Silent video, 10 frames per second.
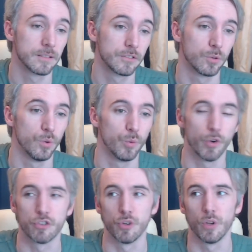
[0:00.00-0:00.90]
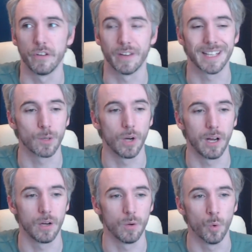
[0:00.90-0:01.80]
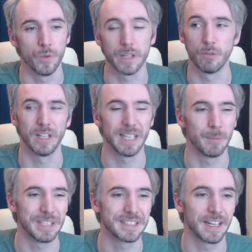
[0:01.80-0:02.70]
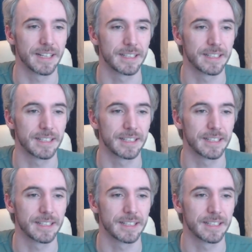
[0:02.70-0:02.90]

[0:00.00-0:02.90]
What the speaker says: So Razul is like only really a beat stick.